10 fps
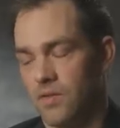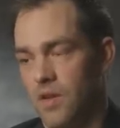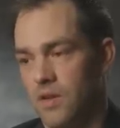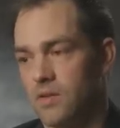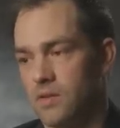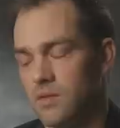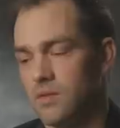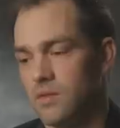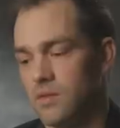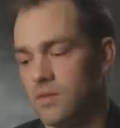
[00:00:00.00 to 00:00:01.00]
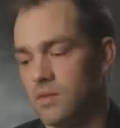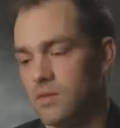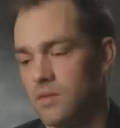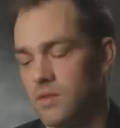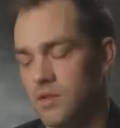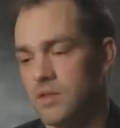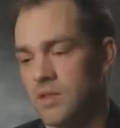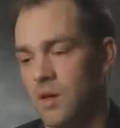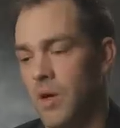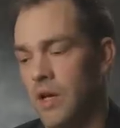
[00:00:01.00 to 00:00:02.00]
I
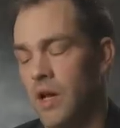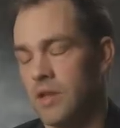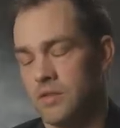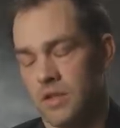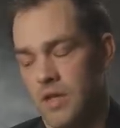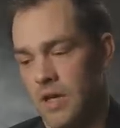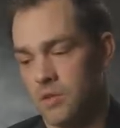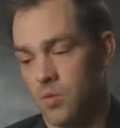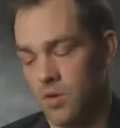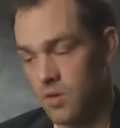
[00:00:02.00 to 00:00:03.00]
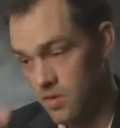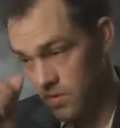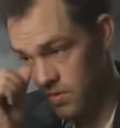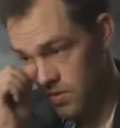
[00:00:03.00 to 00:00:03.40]
used to tell my guys, look guys, we're